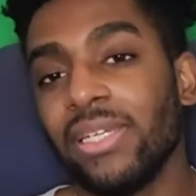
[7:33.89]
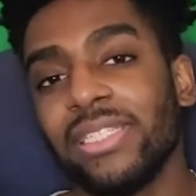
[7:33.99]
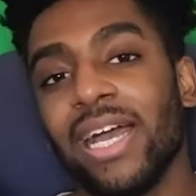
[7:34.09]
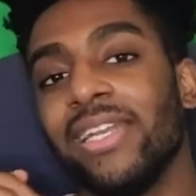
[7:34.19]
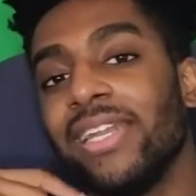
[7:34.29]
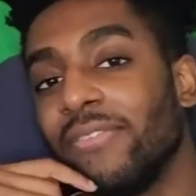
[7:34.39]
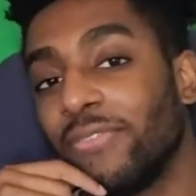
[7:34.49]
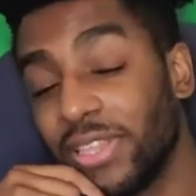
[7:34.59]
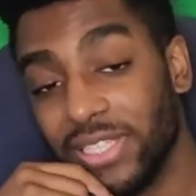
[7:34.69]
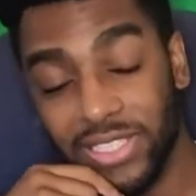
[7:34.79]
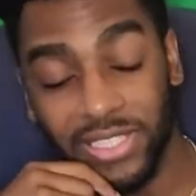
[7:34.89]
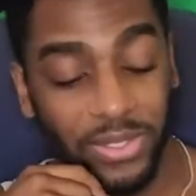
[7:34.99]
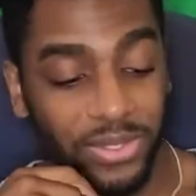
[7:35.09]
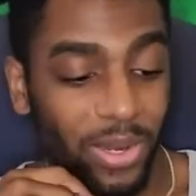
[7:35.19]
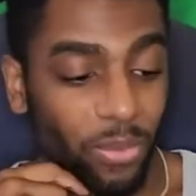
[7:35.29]
tied net 5th in
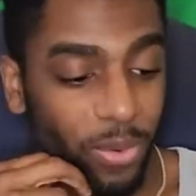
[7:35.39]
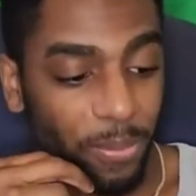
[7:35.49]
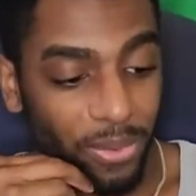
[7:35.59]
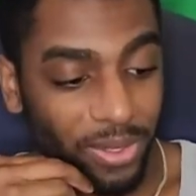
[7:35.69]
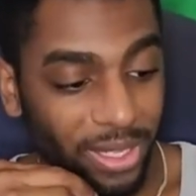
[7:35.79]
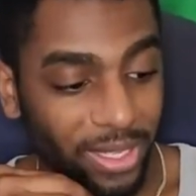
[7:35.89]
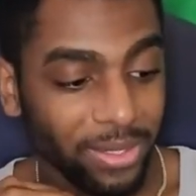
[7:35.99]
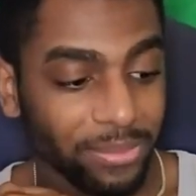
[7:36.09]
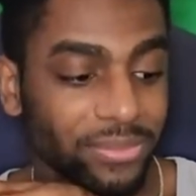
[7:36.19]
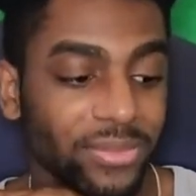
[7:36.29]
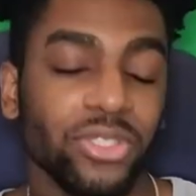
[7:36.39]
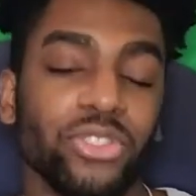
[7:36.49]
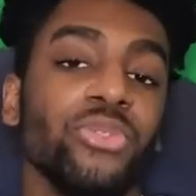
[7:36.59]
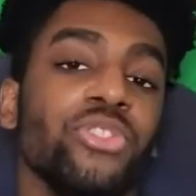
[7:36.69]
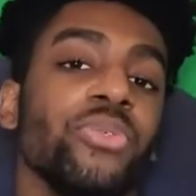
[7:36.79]
steals at 1.8.
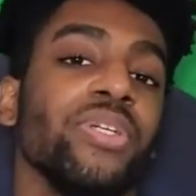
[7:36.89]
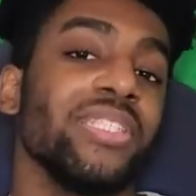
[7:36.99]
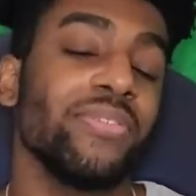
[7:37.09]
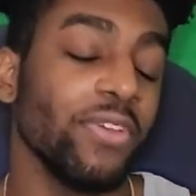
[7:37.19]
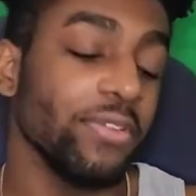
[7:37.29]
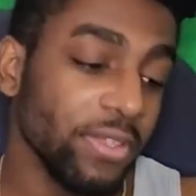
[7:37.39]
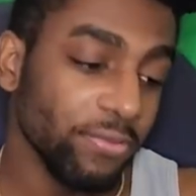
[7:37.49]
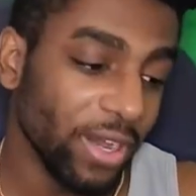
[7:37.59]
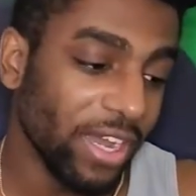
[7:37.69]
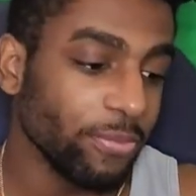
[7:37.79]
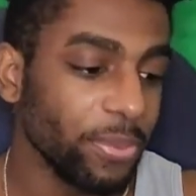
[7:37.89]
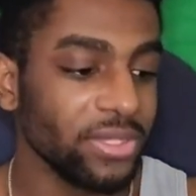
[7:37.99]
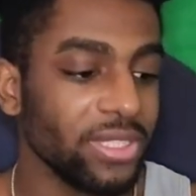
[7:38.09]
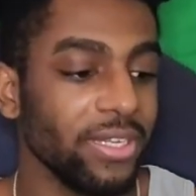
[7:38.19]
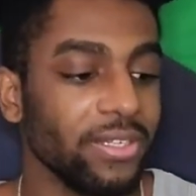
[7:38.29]
True shooting is
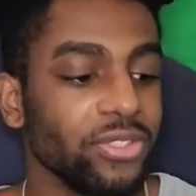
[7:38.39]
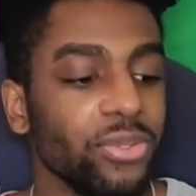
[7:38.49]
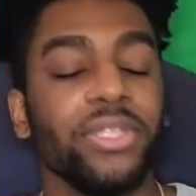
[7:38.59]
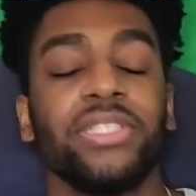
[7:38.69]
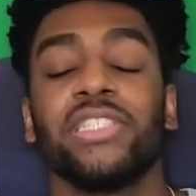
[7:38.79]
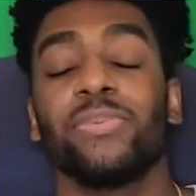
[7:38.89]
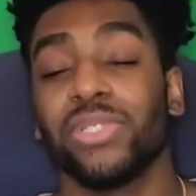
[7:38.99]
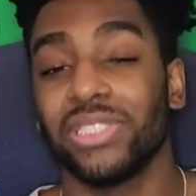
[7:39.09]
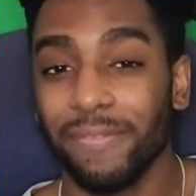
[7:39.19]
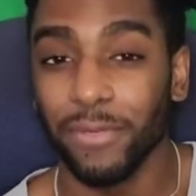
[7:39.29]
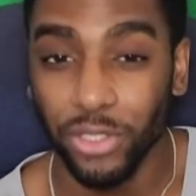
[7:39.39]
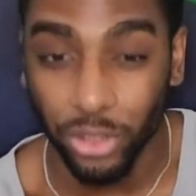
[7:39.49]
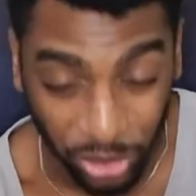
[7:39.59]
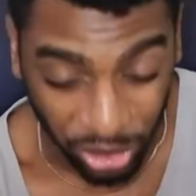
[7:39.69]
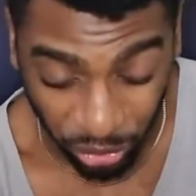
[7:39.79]
55%, 26.7
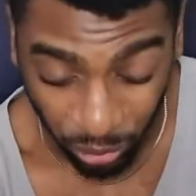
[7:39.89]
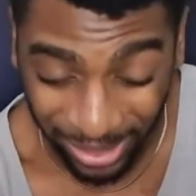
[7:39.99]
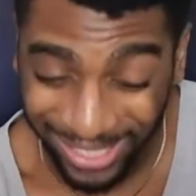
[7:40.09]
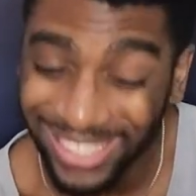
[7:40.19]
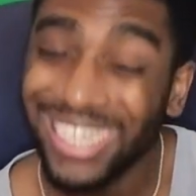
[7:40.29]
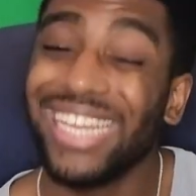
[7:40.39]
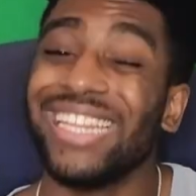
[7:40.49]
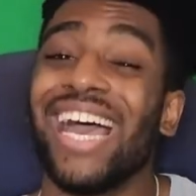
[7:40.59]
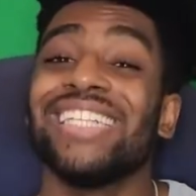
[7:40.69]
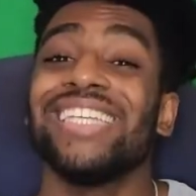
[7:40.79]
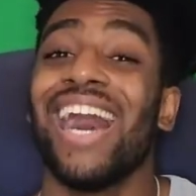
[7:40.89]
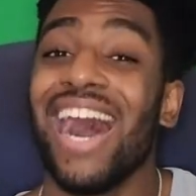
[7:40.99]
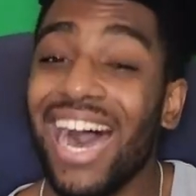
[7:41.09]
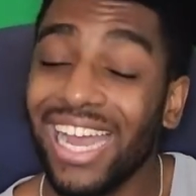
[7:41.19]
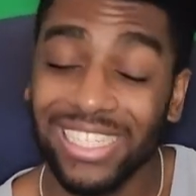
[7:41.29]
usage rate. That's
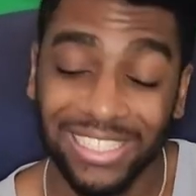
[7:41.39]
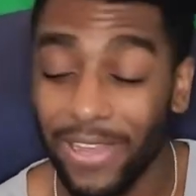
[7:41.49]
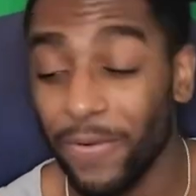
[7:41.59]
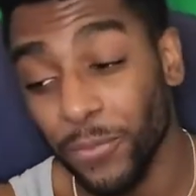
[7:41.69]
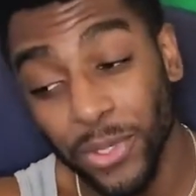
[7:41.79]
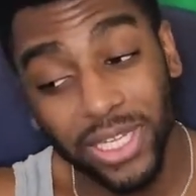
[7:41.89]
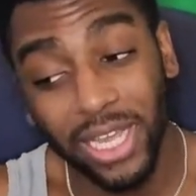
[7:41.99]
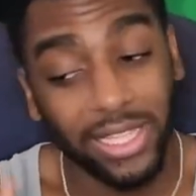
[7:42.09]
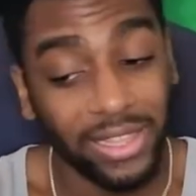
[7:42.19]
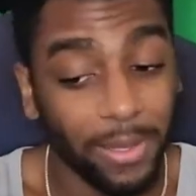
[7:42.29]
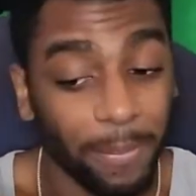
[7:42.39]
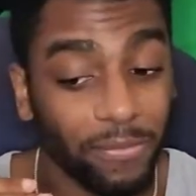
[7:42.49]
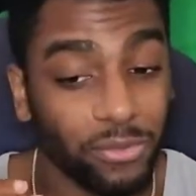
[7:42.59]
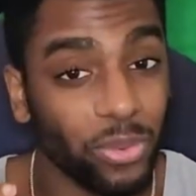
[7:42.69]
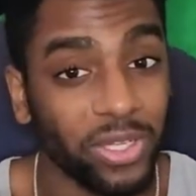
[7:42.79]
high as hell. Really, anything
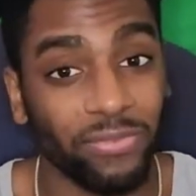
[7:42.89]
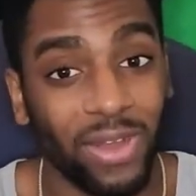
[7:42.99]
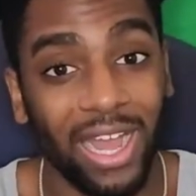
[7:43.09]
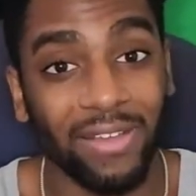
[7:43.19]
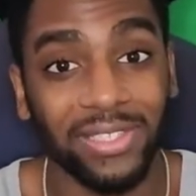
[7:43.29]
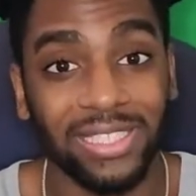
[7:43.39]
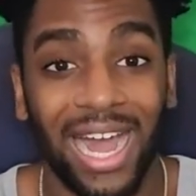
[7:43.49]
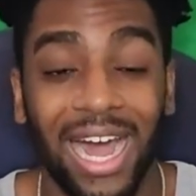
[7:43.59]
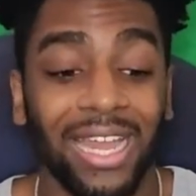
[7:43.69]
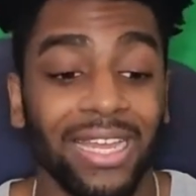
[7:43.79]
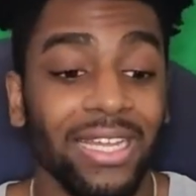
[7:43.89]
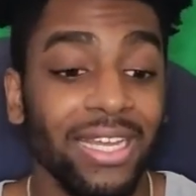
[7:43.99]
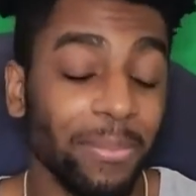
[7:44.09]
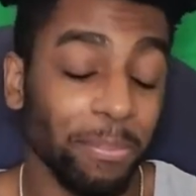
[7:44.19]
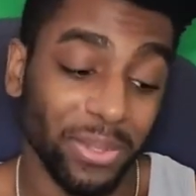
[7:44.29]
above 25 is high,
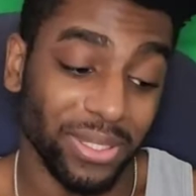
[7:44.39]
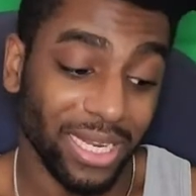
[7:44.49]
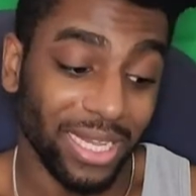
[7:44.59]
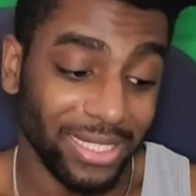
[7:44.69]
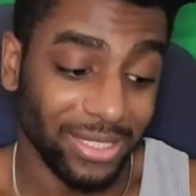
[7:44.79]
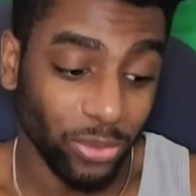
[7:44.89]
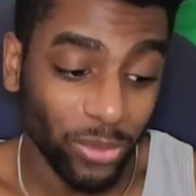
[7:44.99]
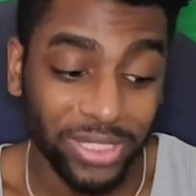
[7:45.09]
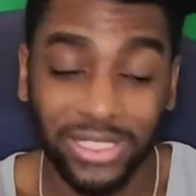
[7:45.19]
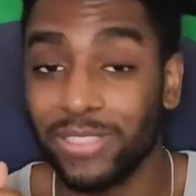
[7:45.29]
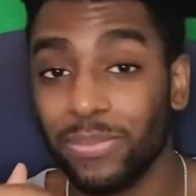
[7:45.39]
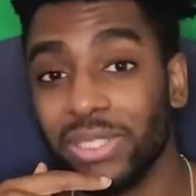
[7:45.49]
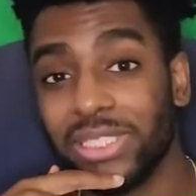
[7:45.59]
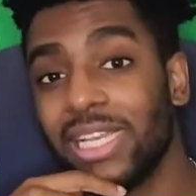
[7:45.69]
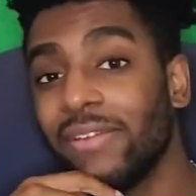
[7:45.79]
but like
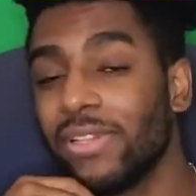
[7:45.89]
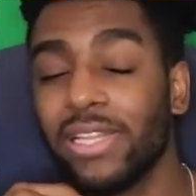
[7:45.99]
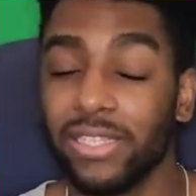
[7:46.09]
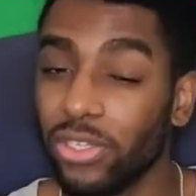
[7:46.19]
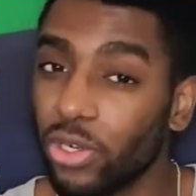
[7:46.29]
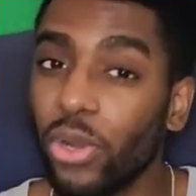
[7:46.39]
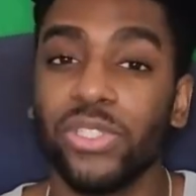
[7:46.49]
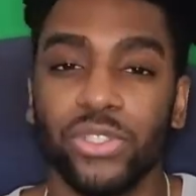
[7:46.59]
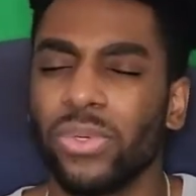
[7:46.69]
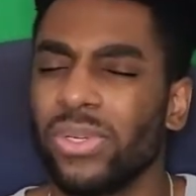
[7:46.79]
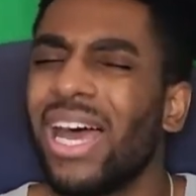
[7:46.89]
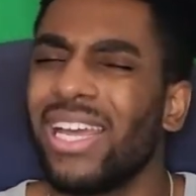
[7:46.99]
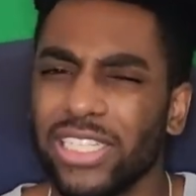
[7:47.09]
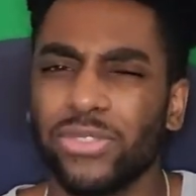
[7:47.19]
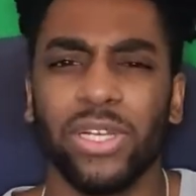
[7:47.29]
26.7, they're going to her a
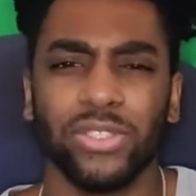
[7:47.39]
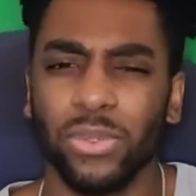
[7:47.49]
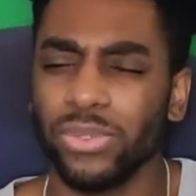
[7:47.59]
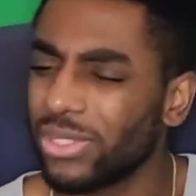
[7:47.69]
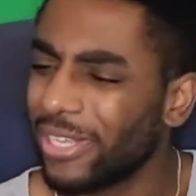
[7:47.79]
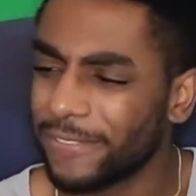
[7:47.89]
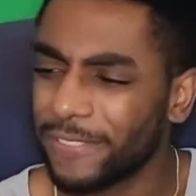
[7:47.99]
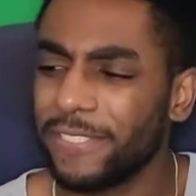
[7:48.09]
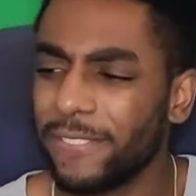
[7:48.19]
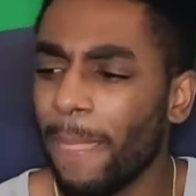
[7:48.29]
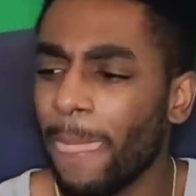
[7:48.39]
lot. That's why I told you, like she's